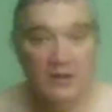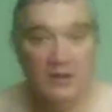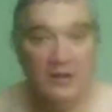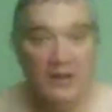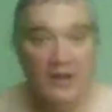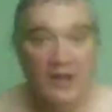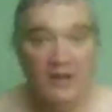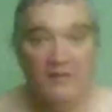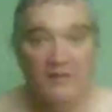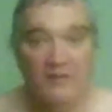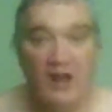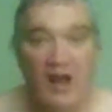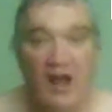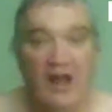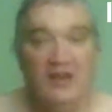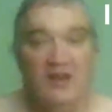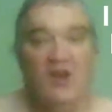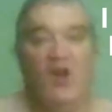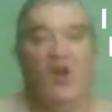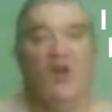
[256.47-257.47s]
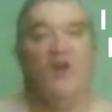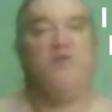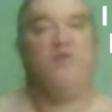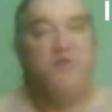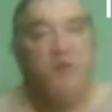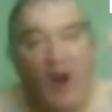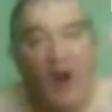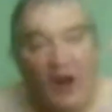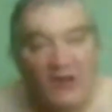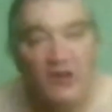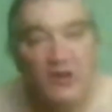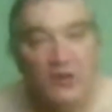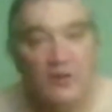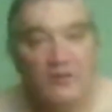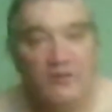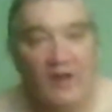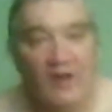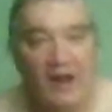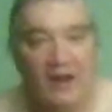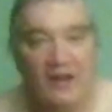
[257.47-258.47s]
And God, fuck you if
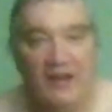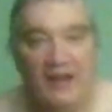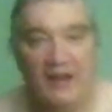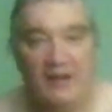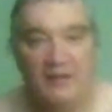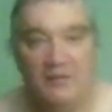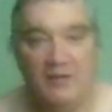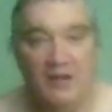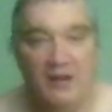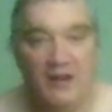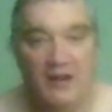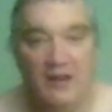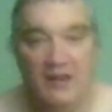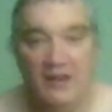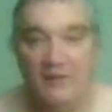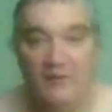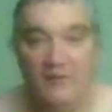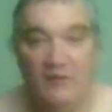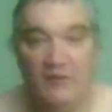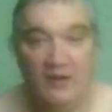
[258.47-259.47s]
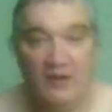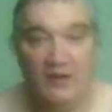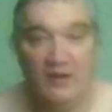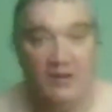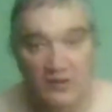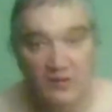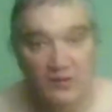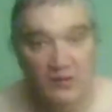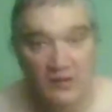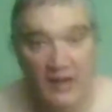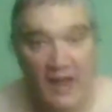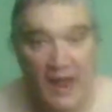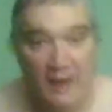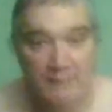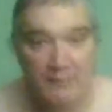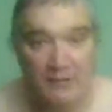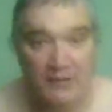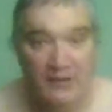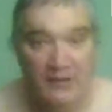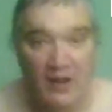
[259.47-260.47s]
I can't live a
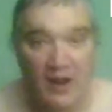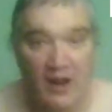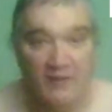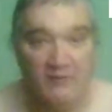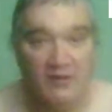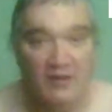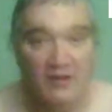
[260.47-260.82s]
happy life.